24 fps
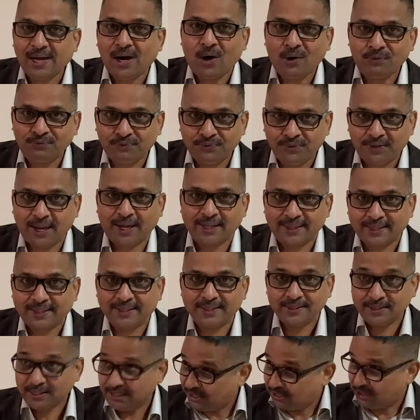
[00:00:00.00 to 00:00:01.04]
of death,
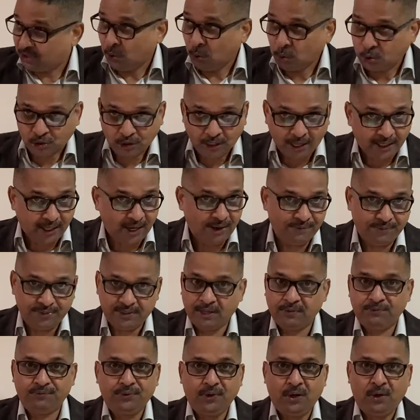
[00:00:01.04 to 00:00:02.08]
it looks like
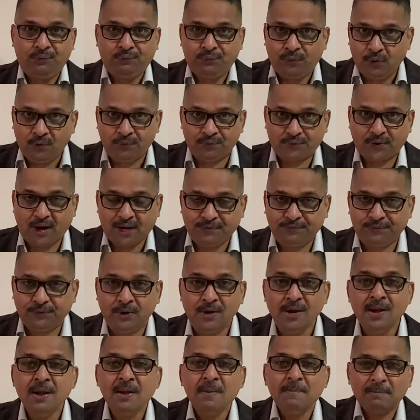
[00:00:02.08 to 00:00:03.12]
everything fearful, frightful,
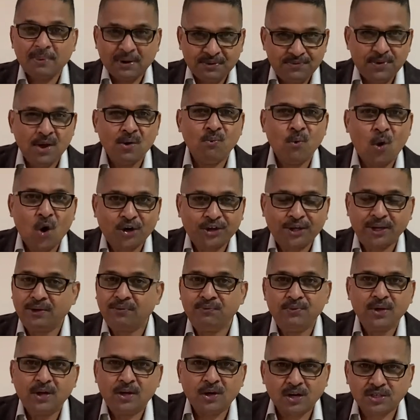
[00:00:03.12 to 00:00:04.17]
but we are
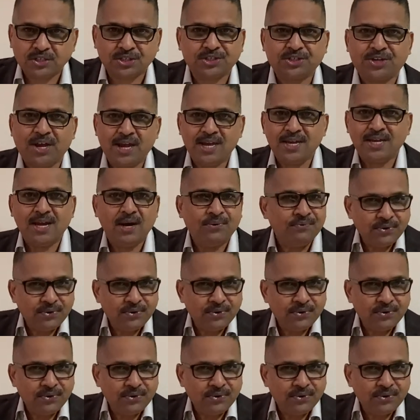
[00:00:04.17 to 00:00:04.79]
walking. We are not staying here.